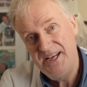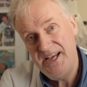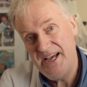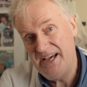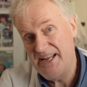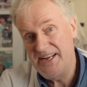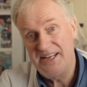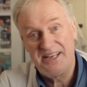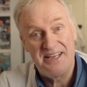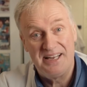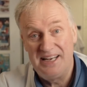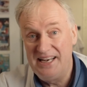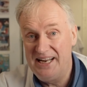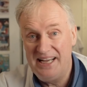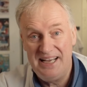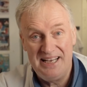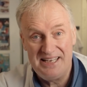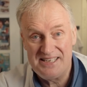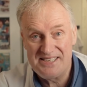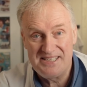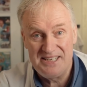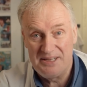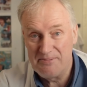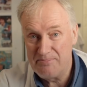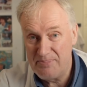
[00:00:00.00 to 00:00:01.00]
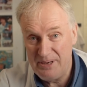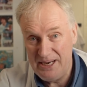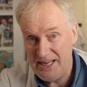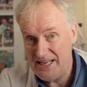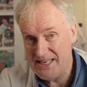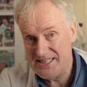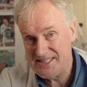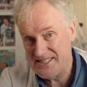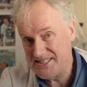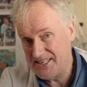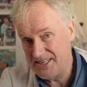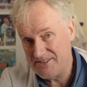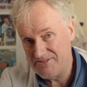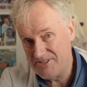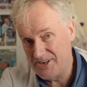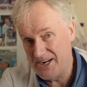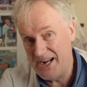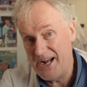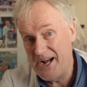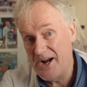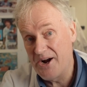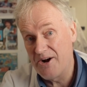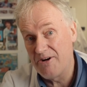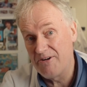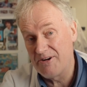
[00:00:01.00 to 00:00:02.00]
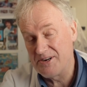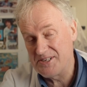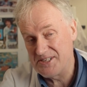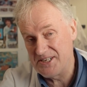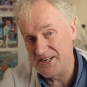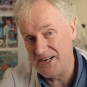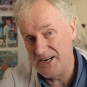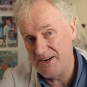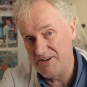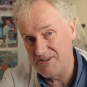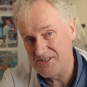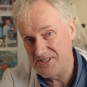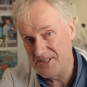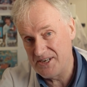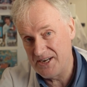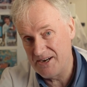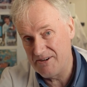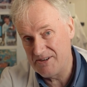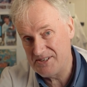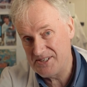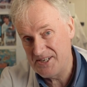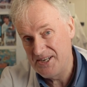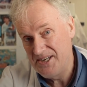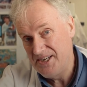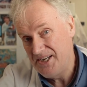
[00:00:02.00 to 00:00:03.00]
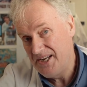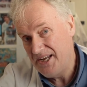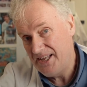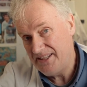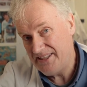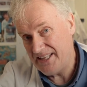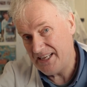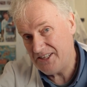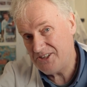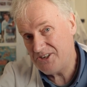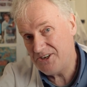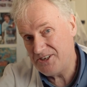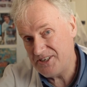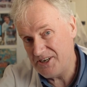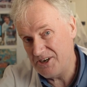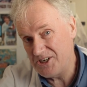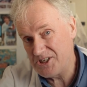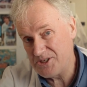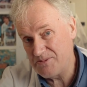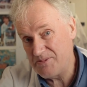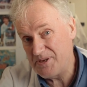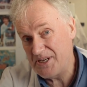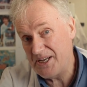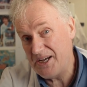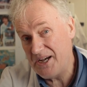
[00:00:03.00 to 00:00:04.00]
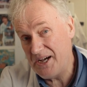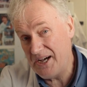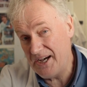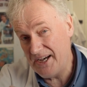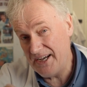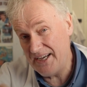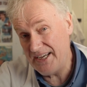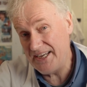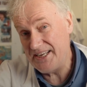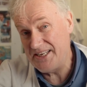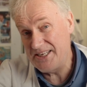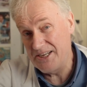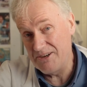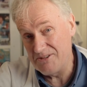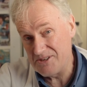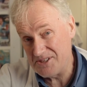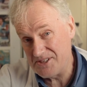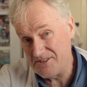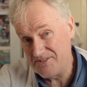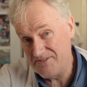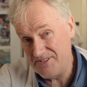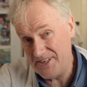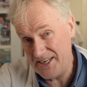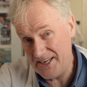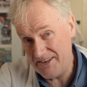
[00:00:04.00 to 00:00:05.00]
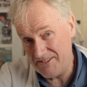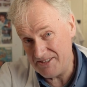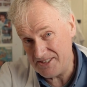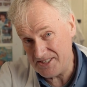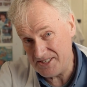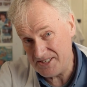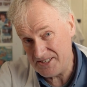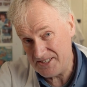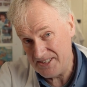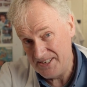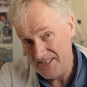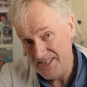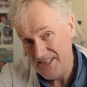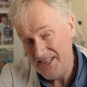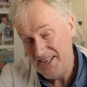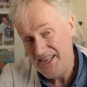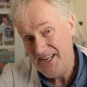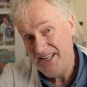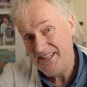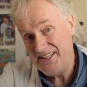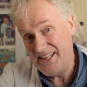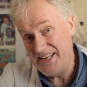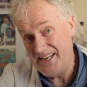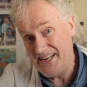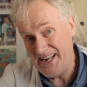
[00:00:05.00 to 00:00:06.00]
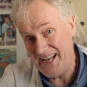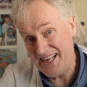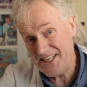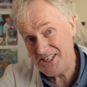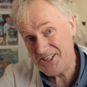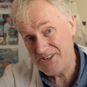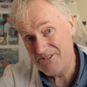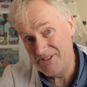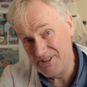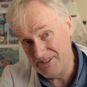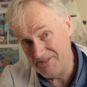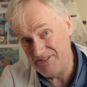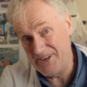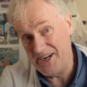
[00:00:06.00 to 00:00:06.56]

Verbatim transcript: And it can last on plastic for hours and hours and hours. That turned out to be a high dose of virus the natural